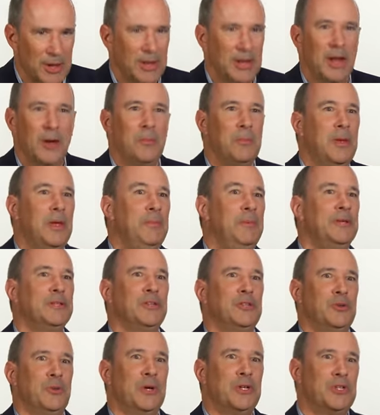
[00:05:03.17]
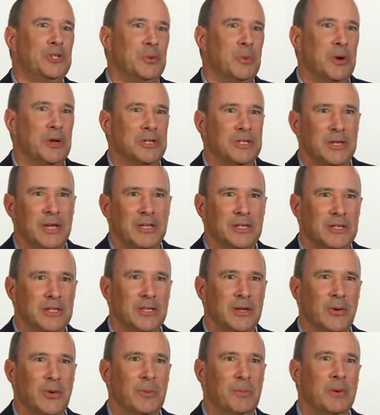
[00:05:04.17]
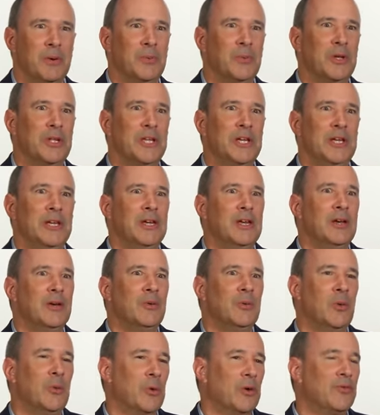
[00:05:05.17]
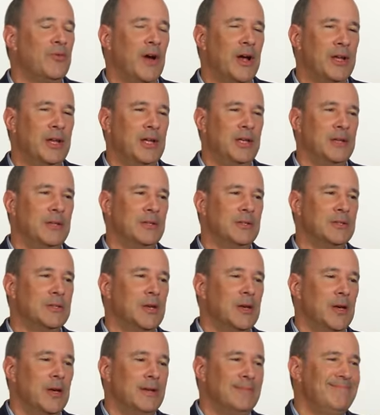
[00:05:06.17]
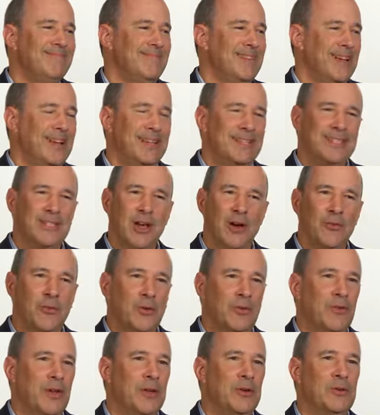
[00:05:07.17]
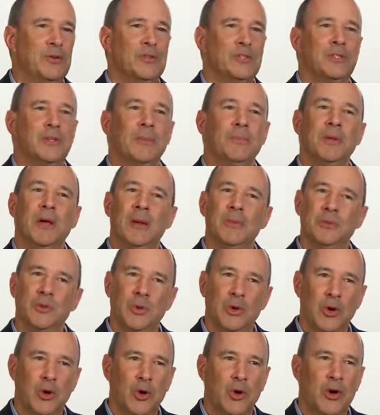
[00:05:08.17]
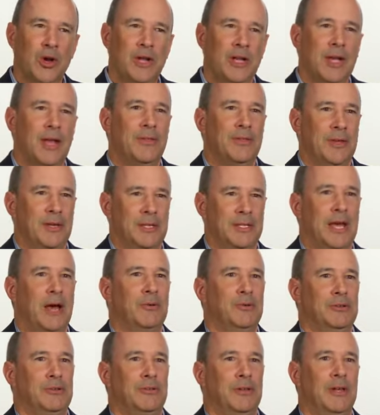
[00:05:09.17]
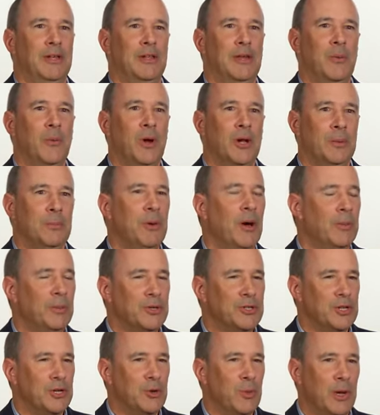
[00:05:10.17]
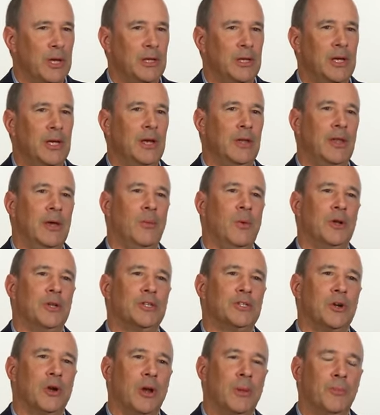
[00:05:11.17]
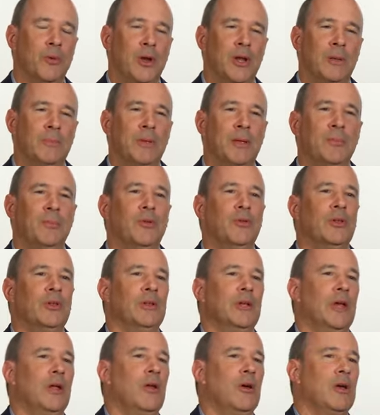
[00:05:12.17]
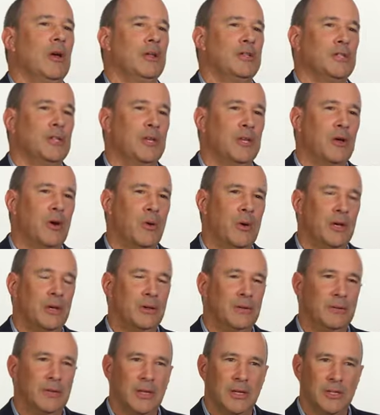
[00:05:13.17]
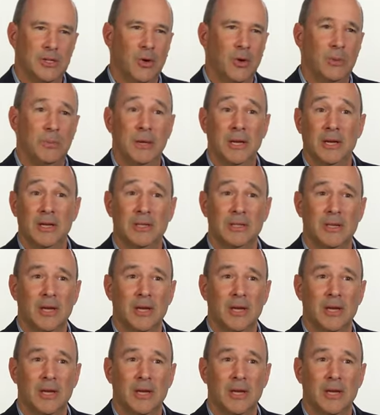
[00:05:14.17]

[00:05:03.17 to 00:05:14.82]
And there may be situations where it's necessary, but really what we're finding is software vendors sometimes are in a hurry to get things out, and they want to publish it quickly, and they want to start upgrading people and get all kinds of things going because